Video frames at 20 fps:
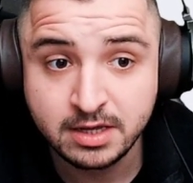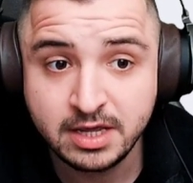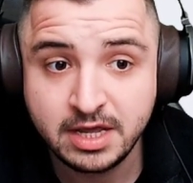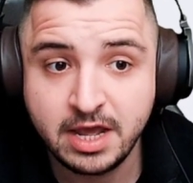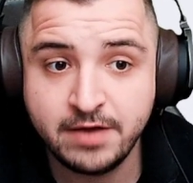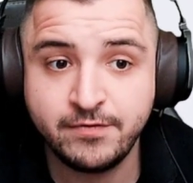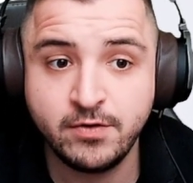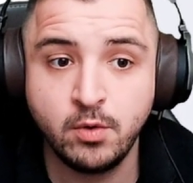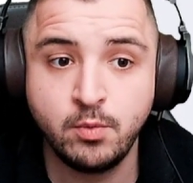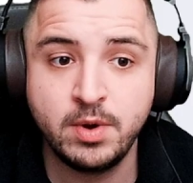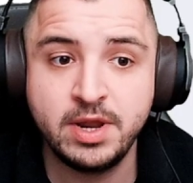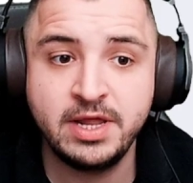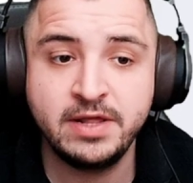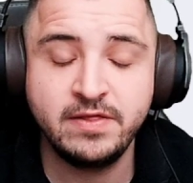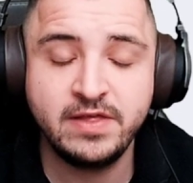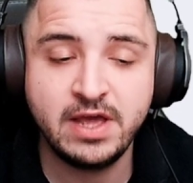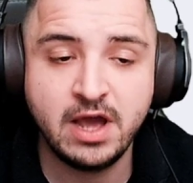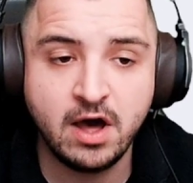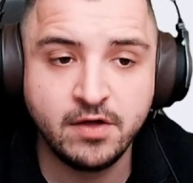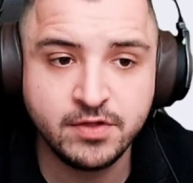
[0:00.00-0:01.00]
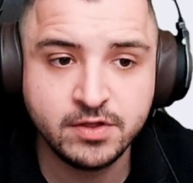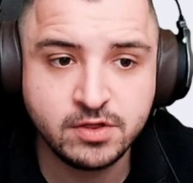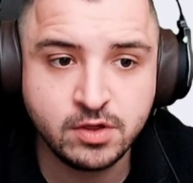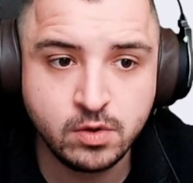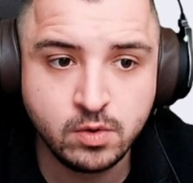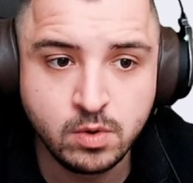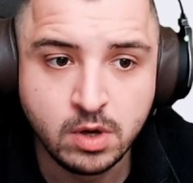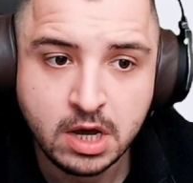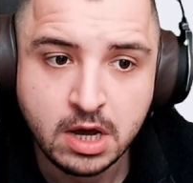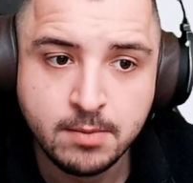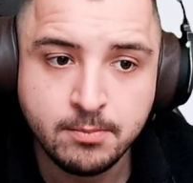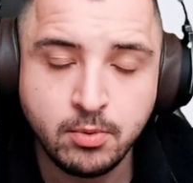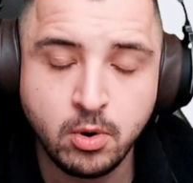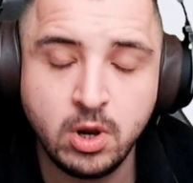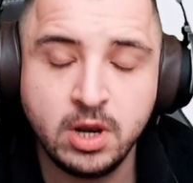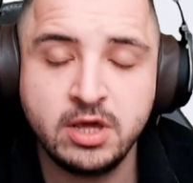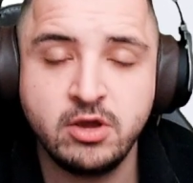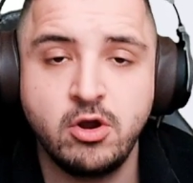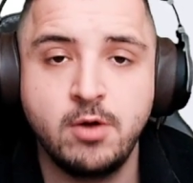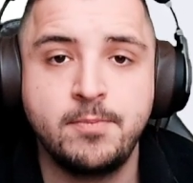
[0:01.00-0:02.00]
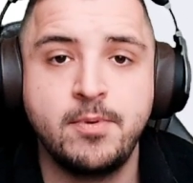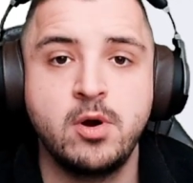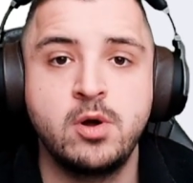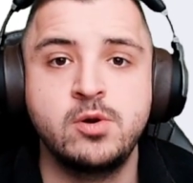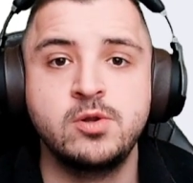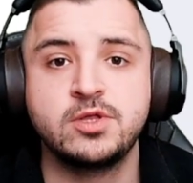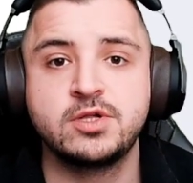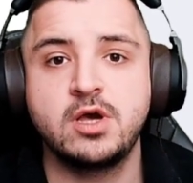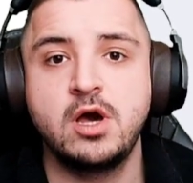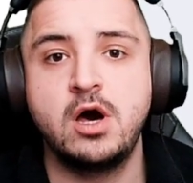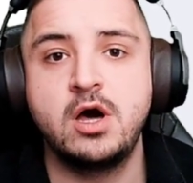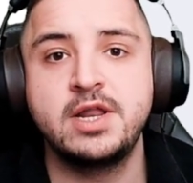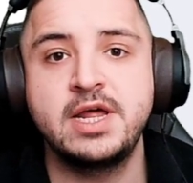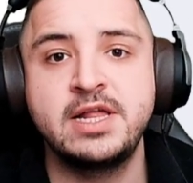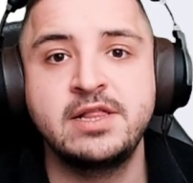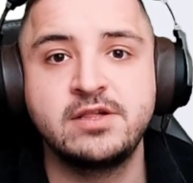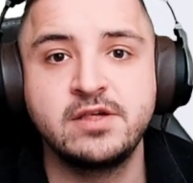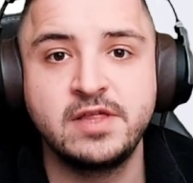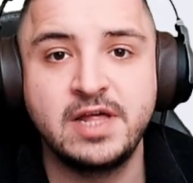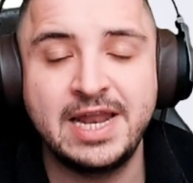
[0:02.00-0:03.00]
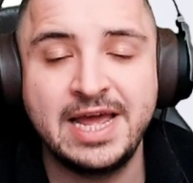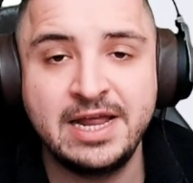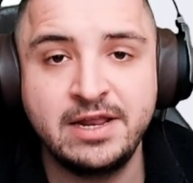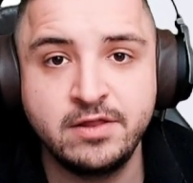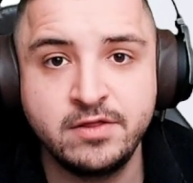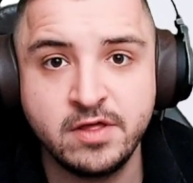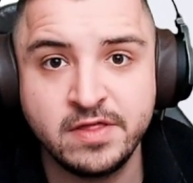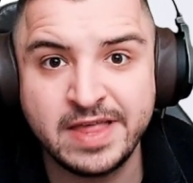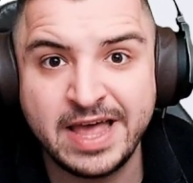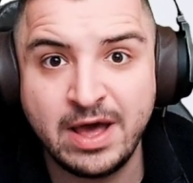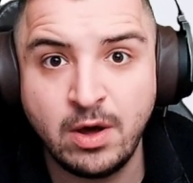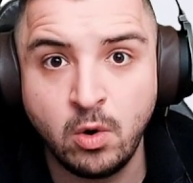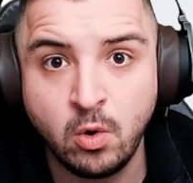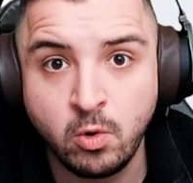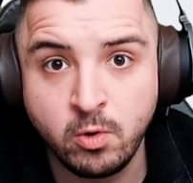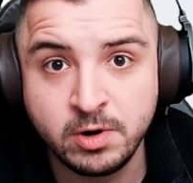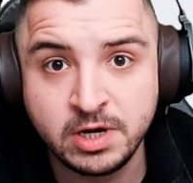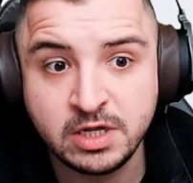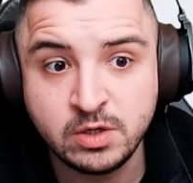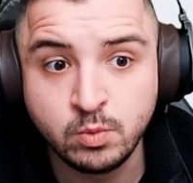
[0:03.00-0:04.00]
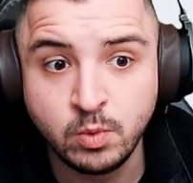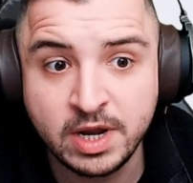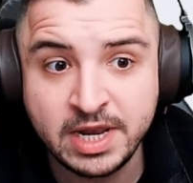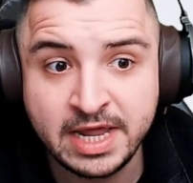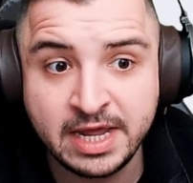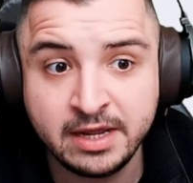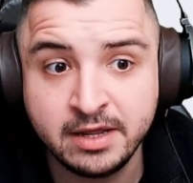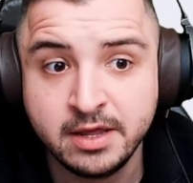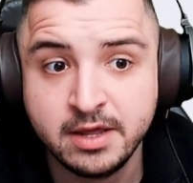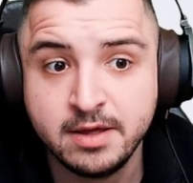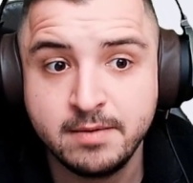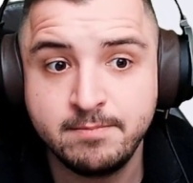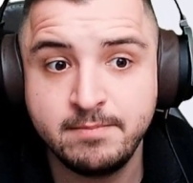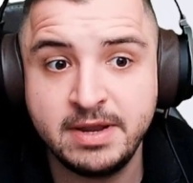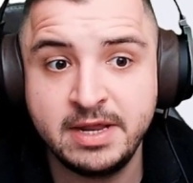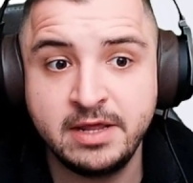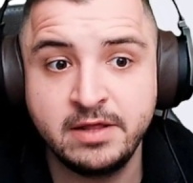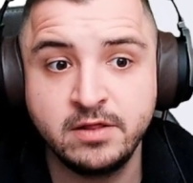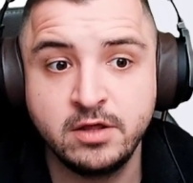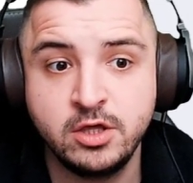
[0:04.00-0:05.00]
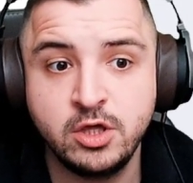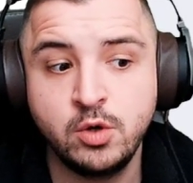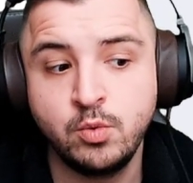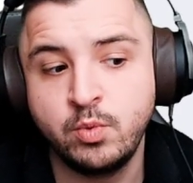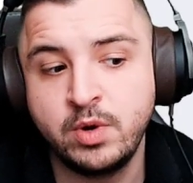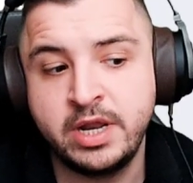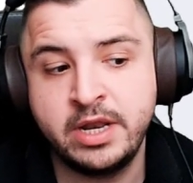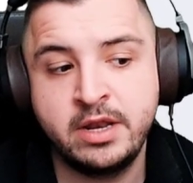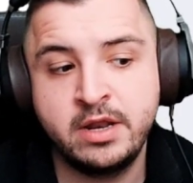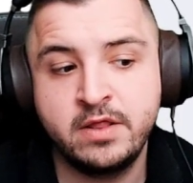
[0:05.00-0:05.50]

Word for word: if you're winning the other two, pulling your opponent's card into the lane that they're already winning, meaning that you win